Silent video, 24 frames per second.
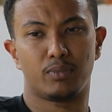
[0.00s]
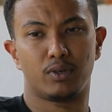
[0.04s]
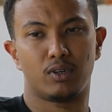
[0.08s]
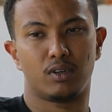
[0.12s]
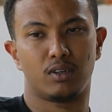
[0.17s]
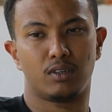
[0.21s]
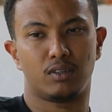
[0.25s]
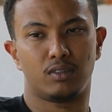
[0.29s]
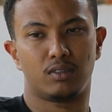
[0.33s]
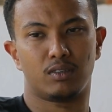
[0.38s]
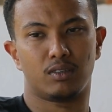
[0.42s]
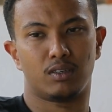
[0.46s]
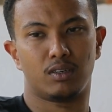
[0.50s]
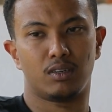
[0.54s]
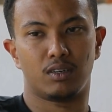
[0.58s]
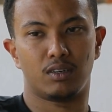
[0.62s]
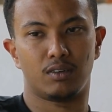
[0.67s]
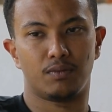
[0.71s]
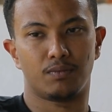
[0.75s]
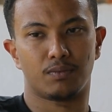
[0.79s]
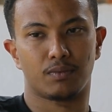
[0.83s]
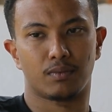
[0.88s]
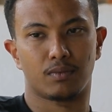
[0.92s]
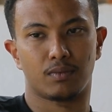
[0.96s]
But
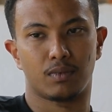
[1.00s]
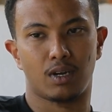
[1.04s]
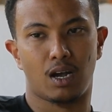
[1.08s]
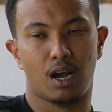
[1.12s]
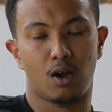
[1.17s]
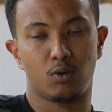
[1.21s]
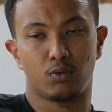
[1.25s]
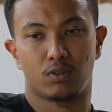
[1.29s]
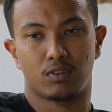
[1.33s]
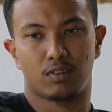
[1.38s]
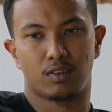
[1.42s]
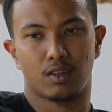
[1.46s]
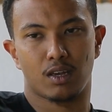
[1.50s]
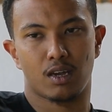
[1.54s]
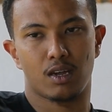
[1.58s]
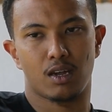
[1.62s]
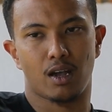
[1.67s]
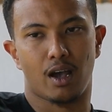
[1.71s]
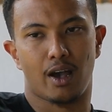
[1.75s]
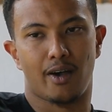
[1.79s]
I would say